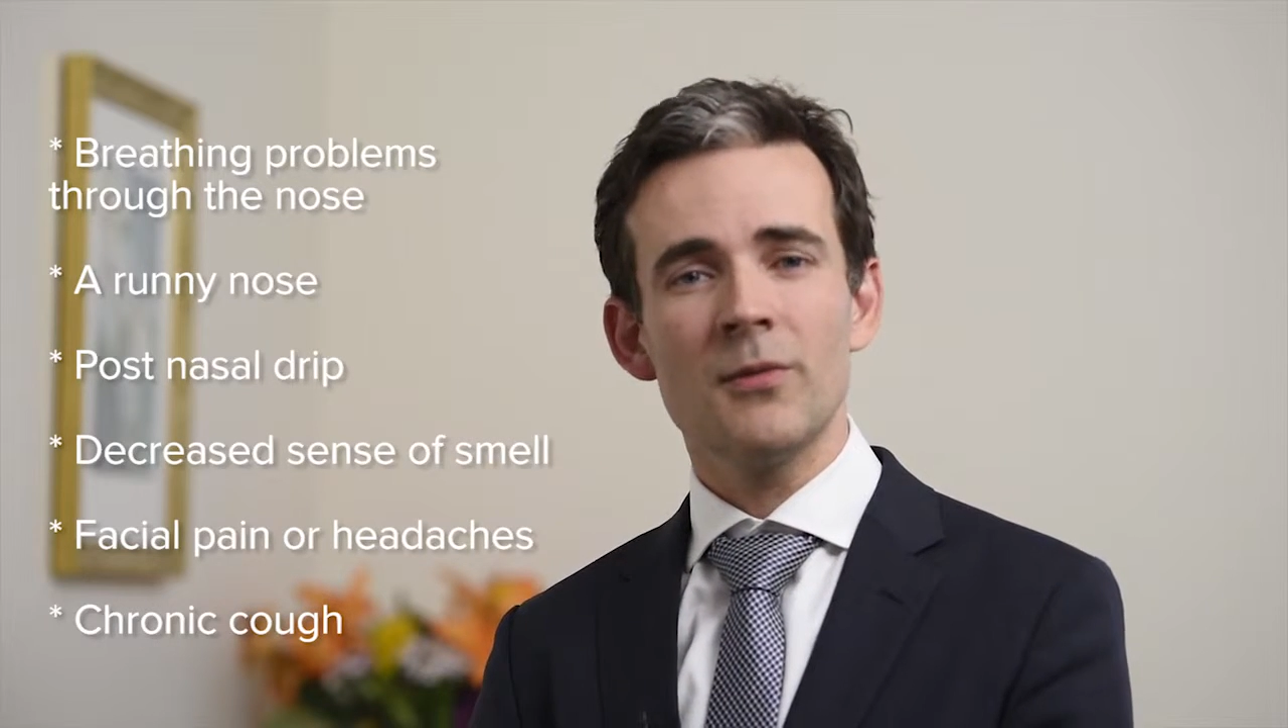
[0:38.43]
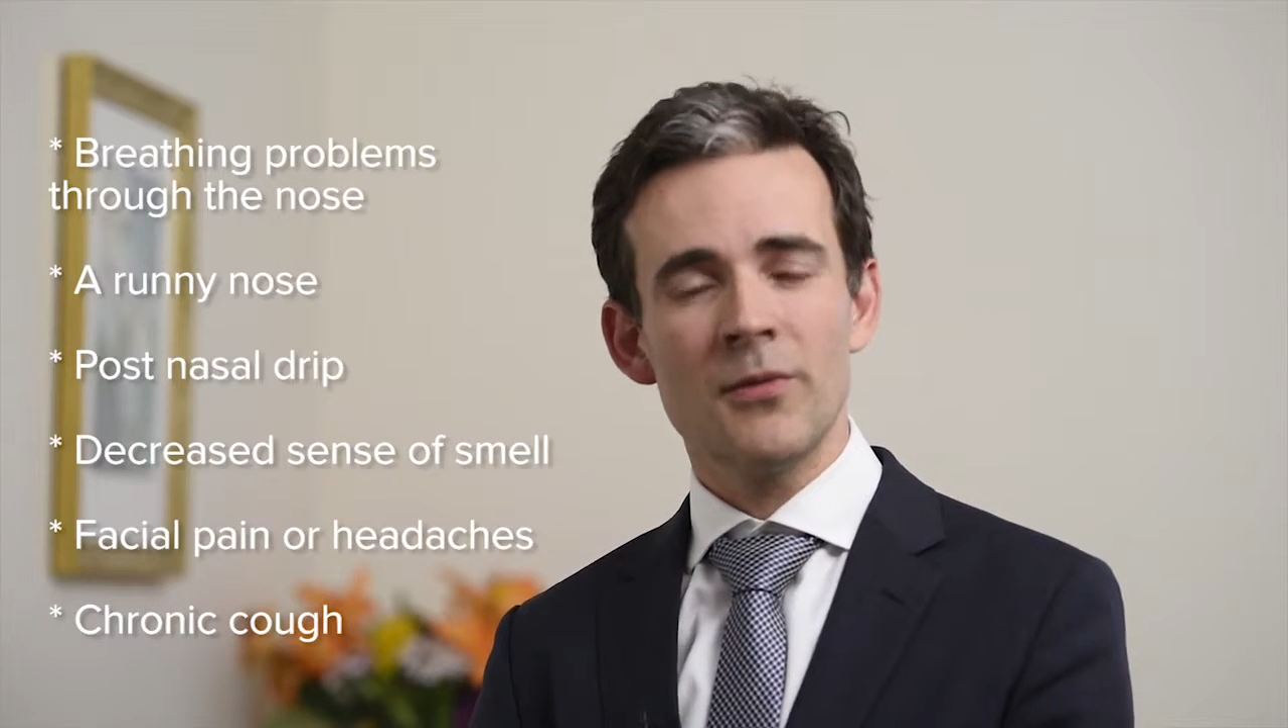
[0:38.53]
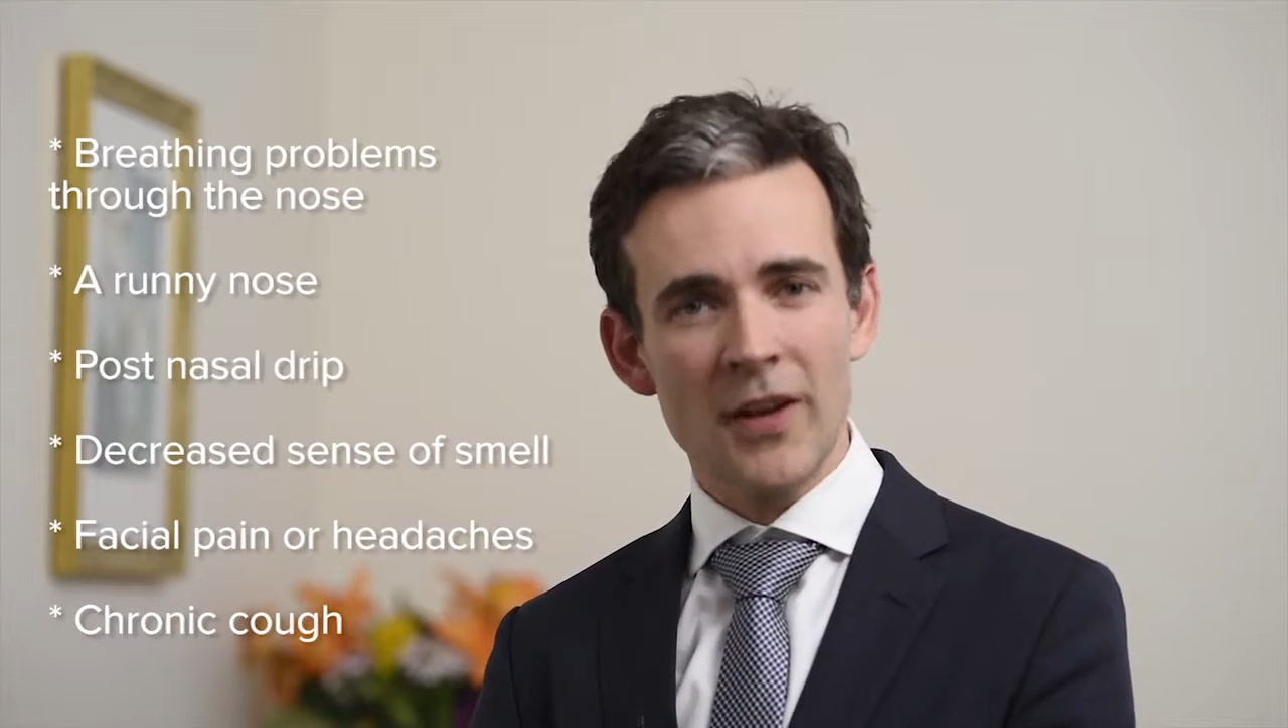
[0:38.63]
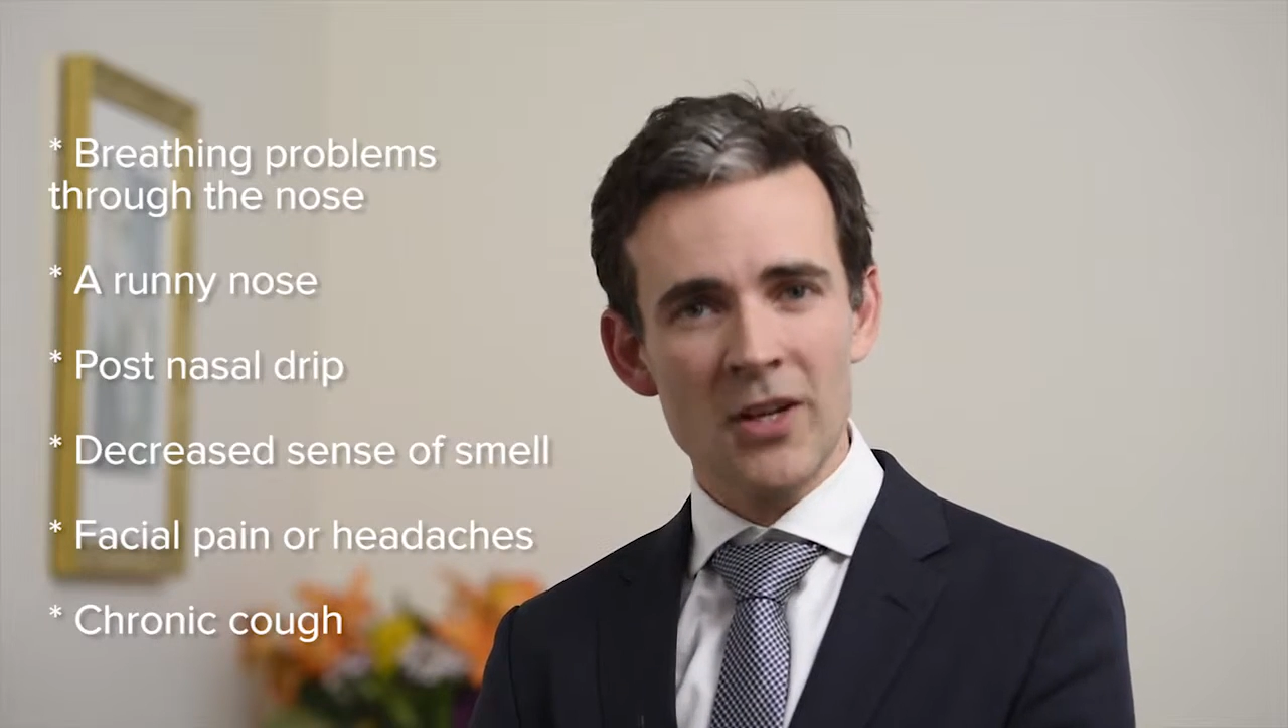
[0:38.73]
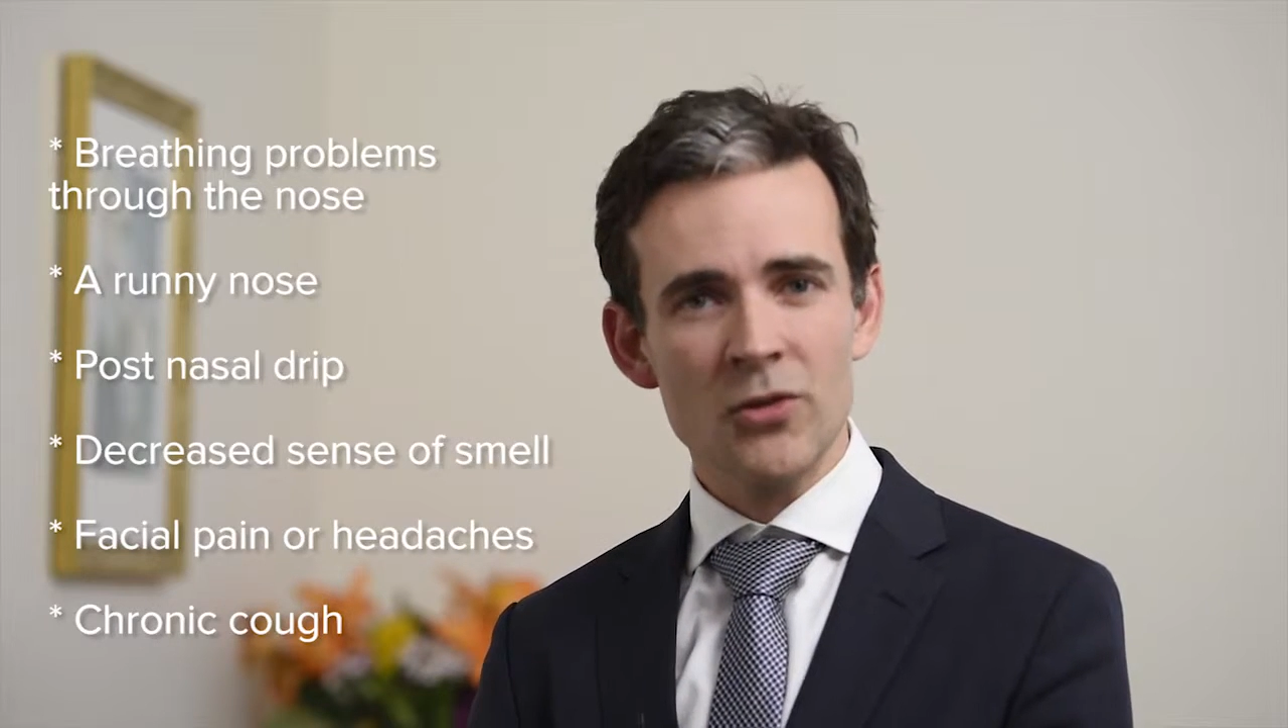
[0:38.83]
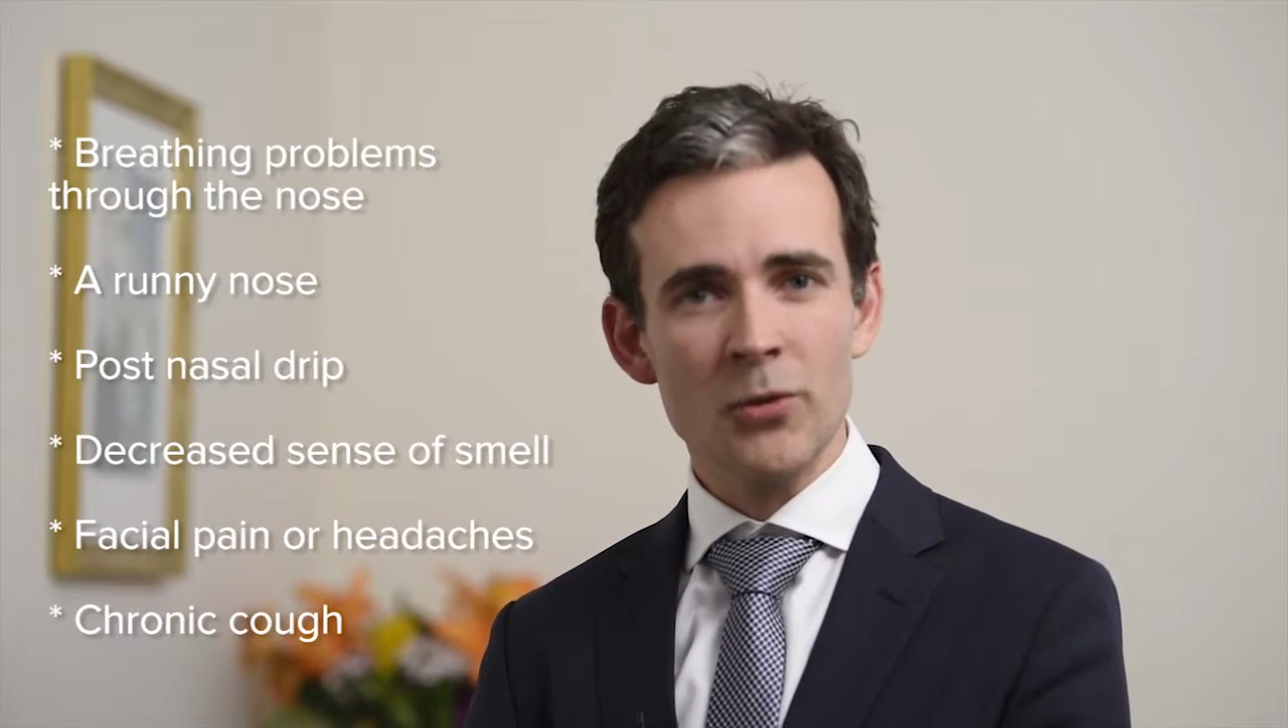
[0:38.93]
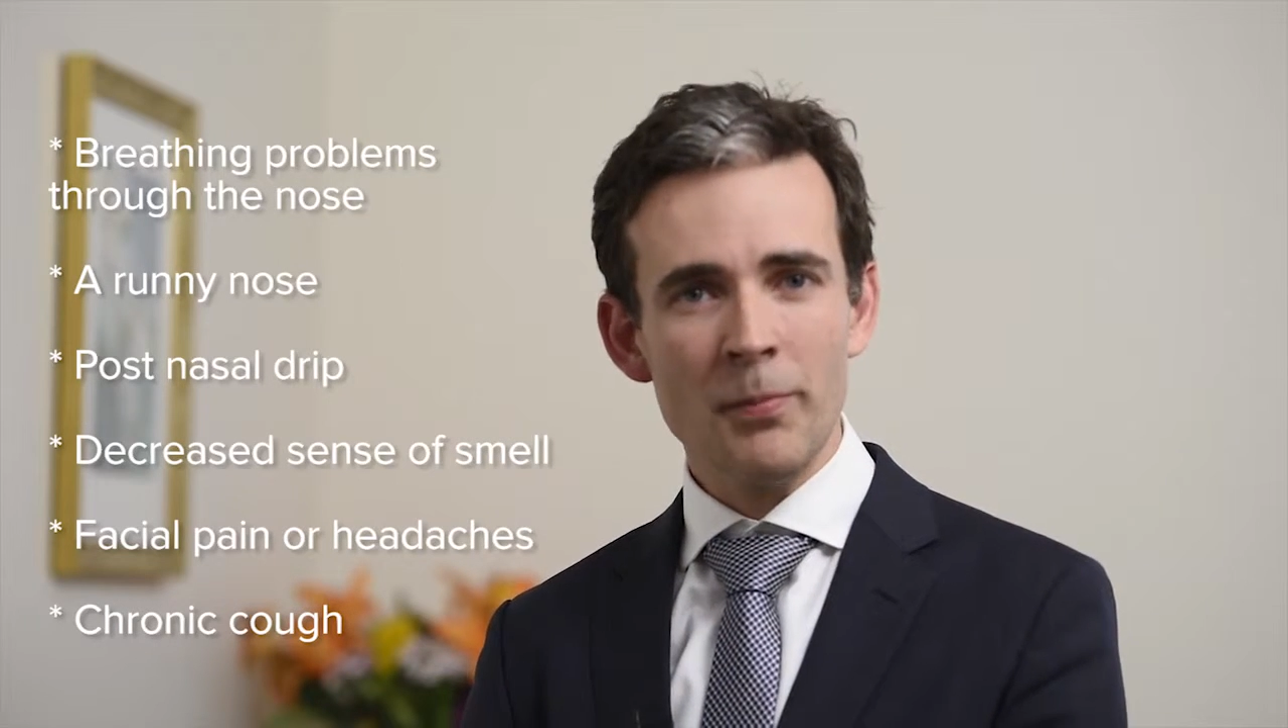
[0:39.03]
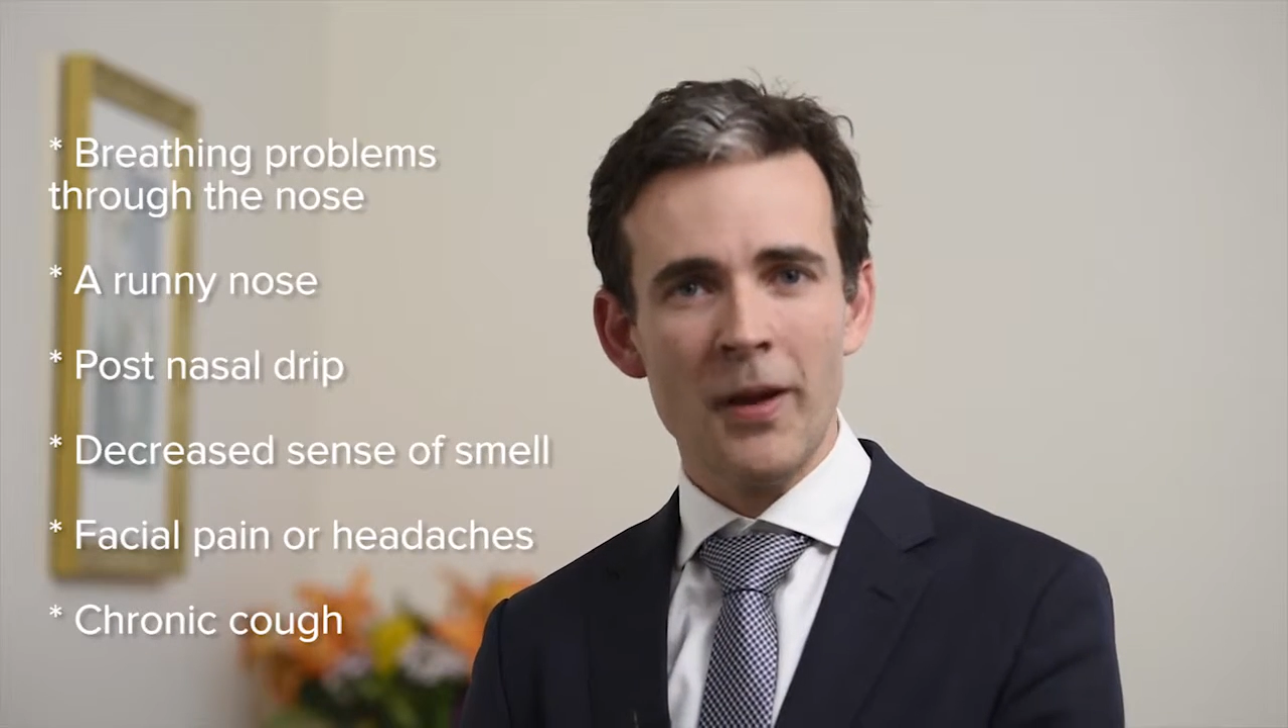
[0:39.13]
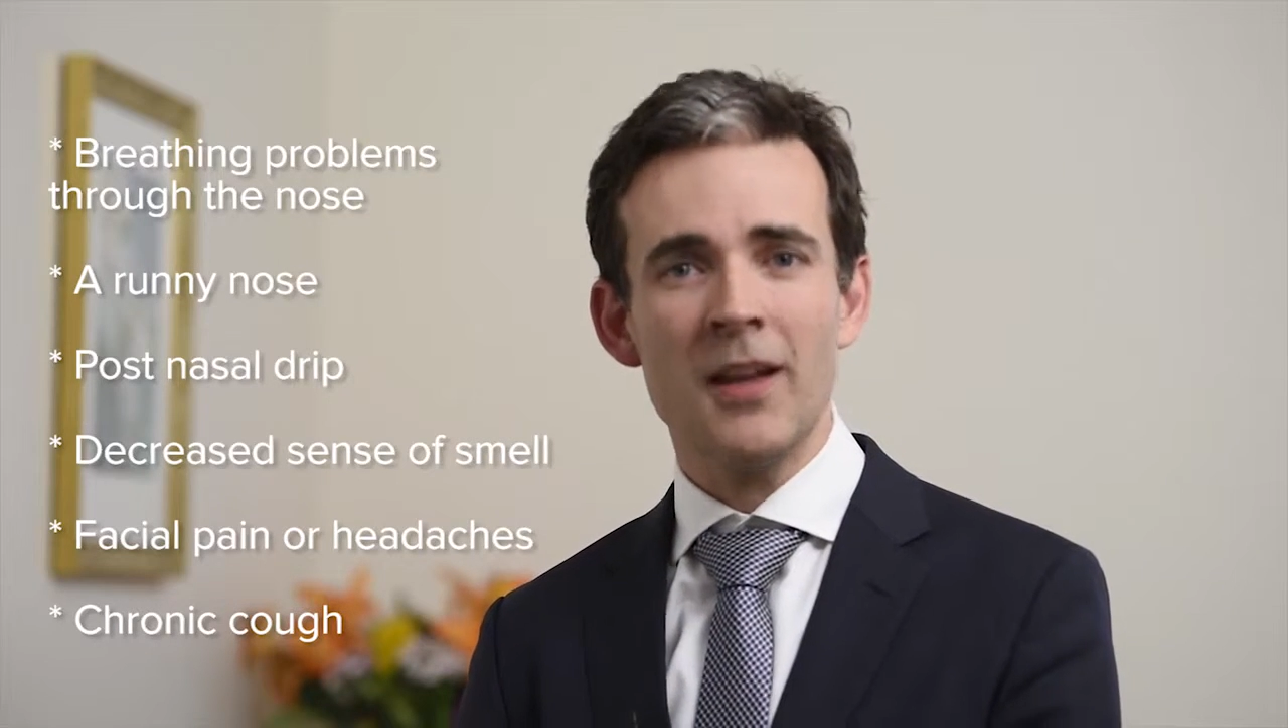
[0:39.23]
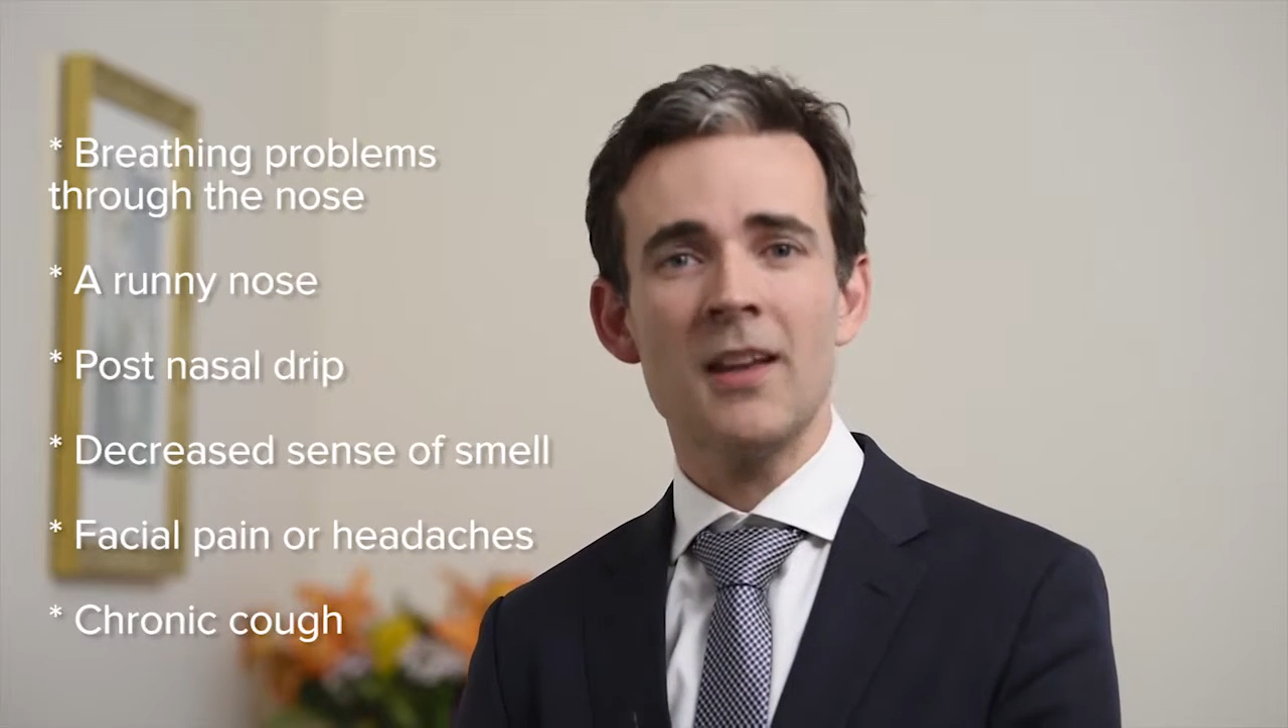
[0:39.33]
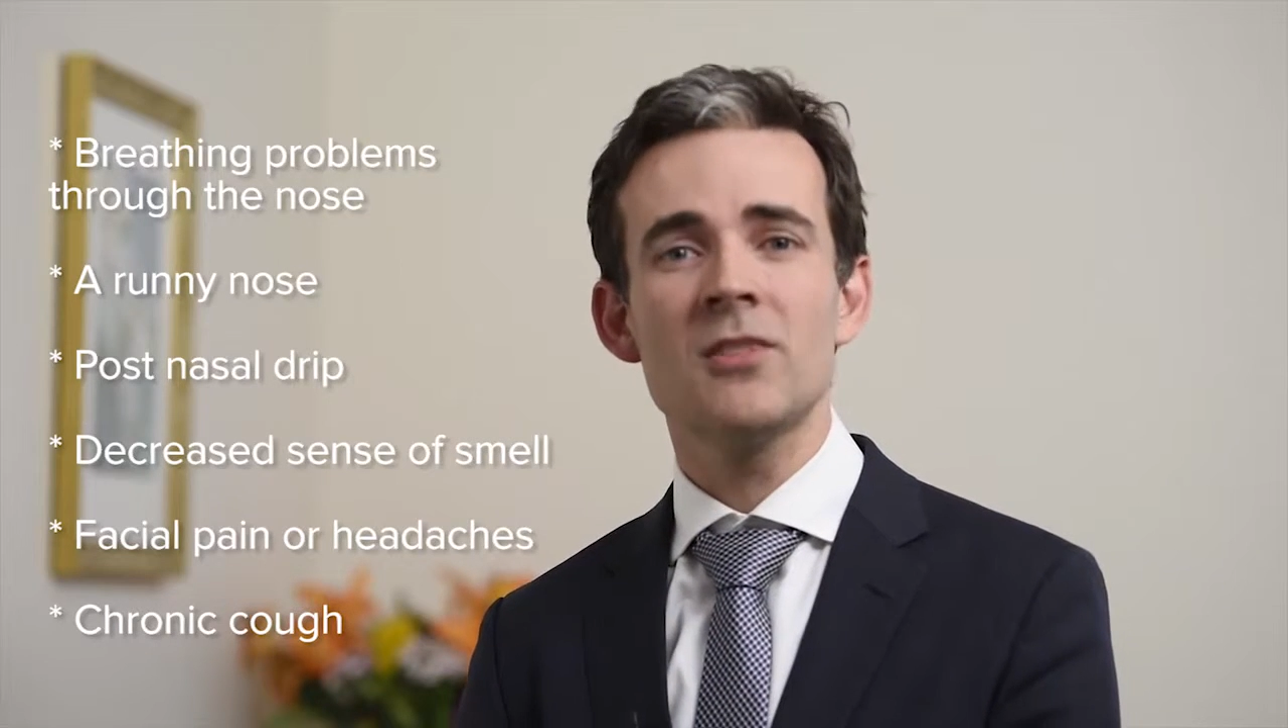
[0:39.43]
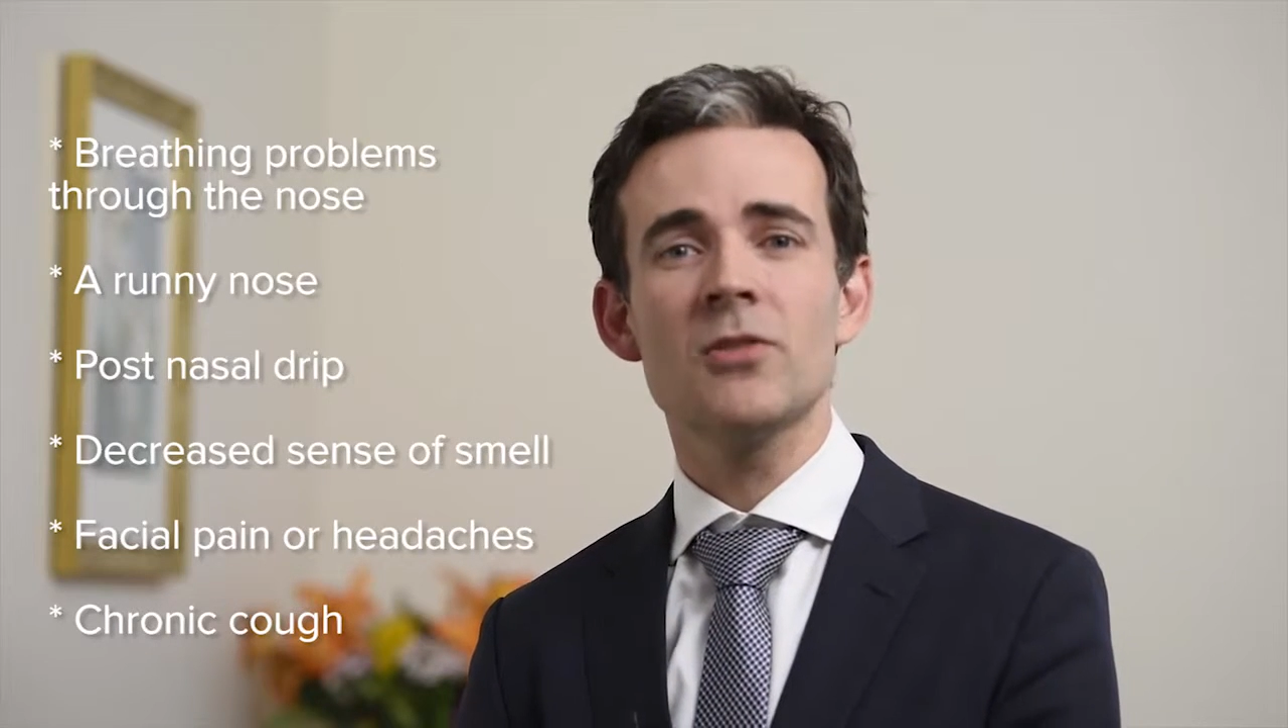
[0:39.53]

facial pains